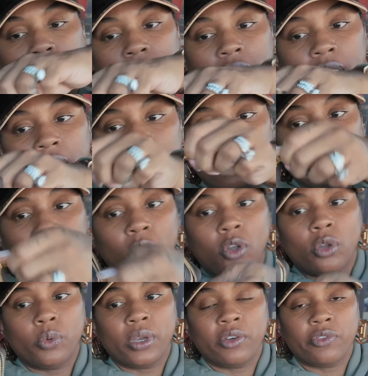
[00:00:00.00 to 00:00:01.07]
and it zips all
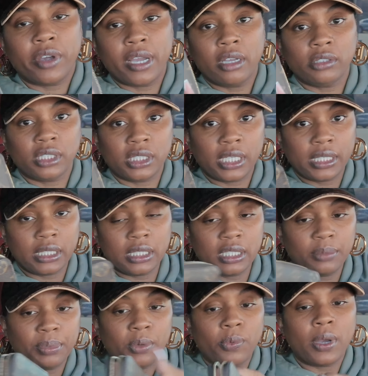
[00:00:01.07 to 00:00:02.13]
the way around just like the
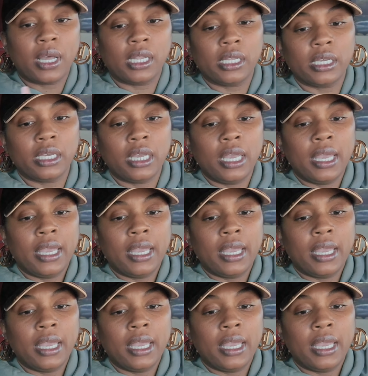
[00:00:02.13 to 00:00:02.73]
zippy wallet,